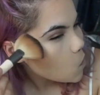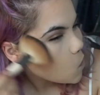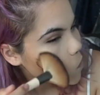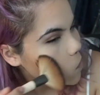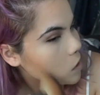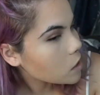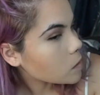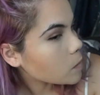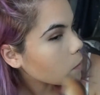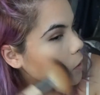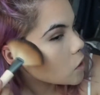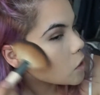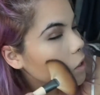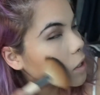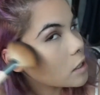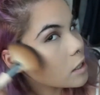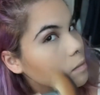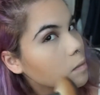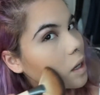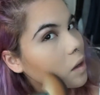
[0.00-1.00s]
Especially
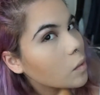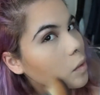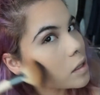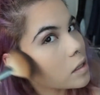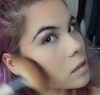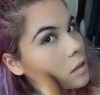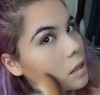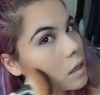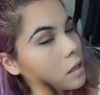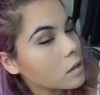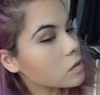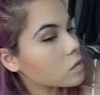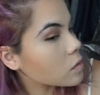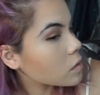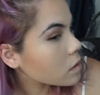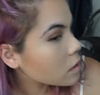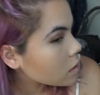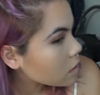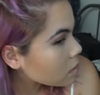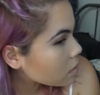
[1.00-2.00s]
because I'm not one to
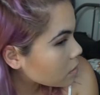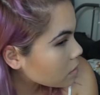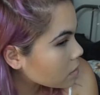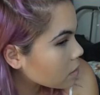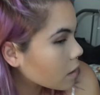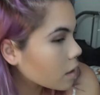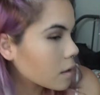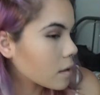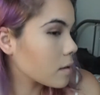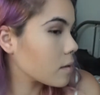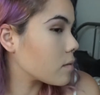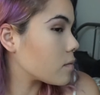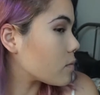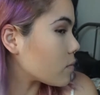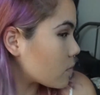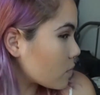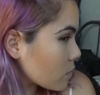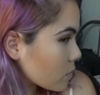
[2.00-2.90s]
contour. This is kind of,